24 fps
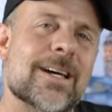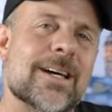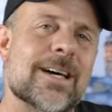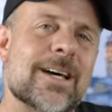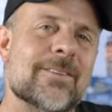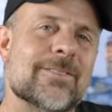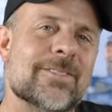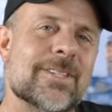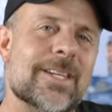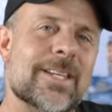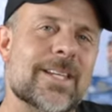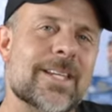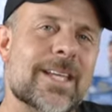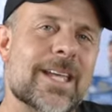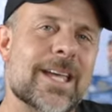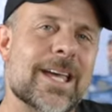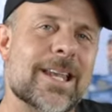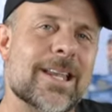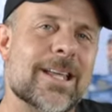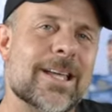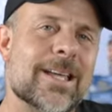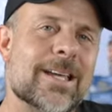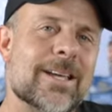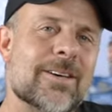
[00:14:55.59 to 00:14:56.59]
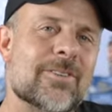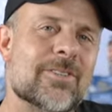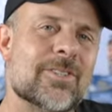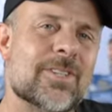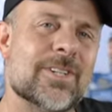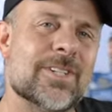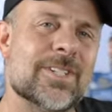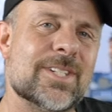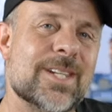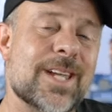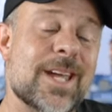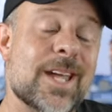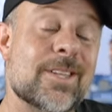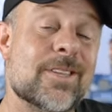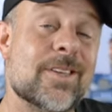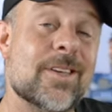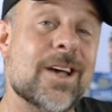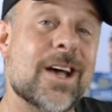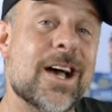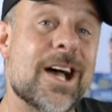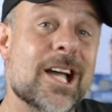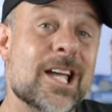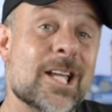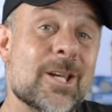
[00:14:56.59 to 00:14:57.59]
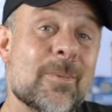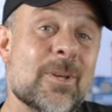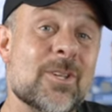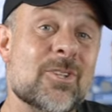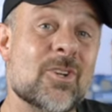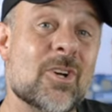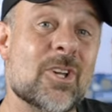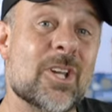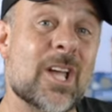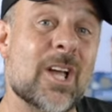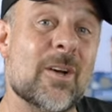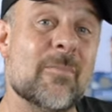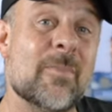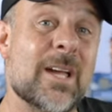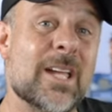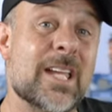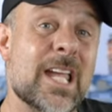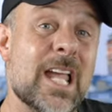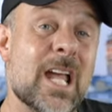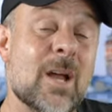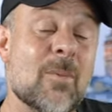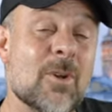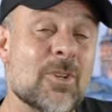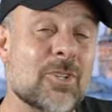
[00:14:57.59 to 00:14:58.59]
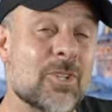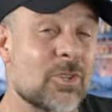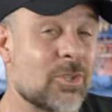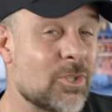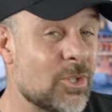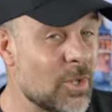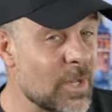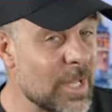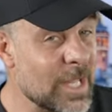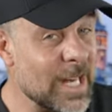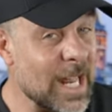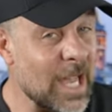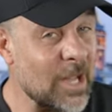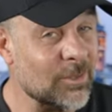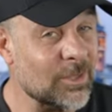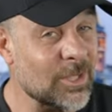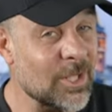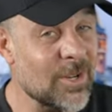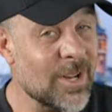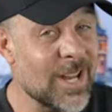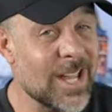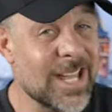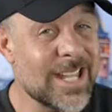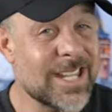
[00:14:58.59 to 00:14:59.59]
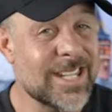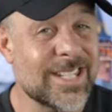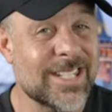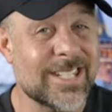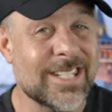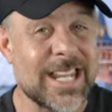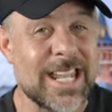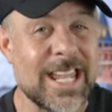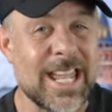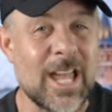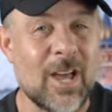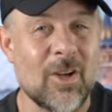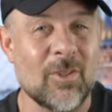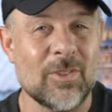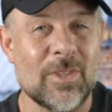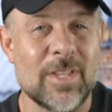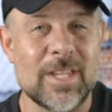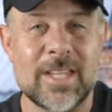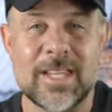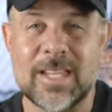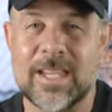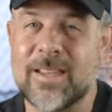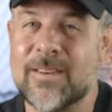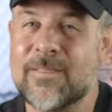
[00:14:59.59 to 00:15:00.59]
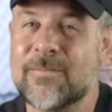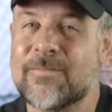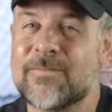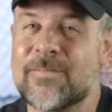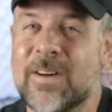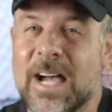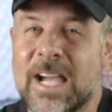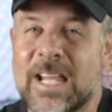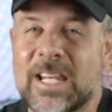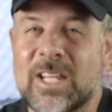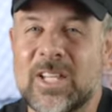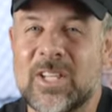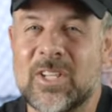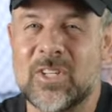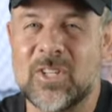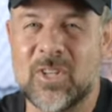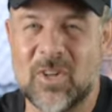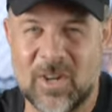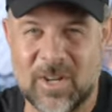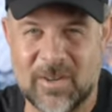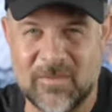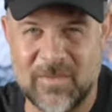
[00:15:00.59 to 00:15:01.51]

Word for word: I'll say it again. It was good seeing you. I'm going to be shutting up my camera, so you get out there, stay healthy, and find your